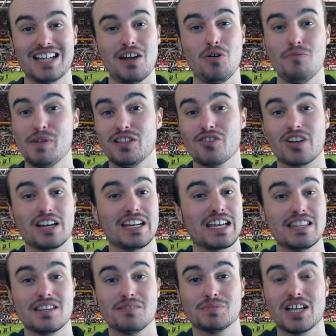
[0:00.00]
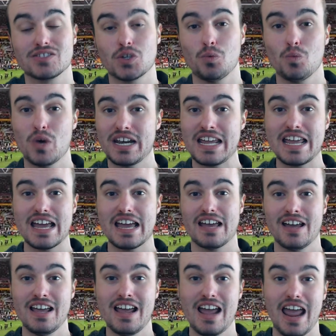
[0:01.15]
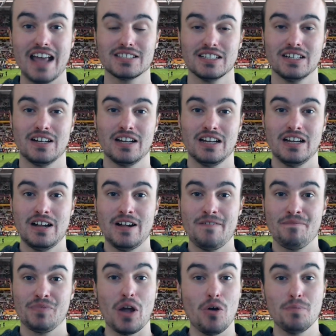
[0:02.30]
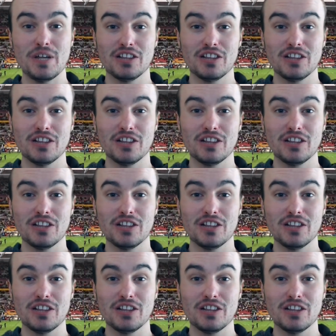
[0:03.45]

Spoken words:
They will be looking to get themselves a win here, They